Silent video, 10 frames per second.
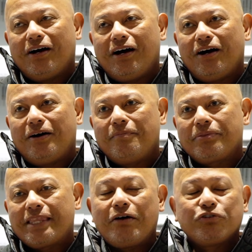um,
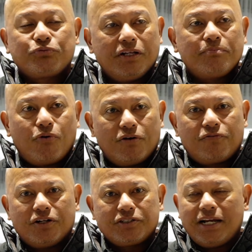that was really important
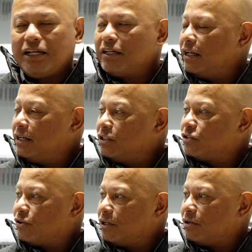for us getting an insert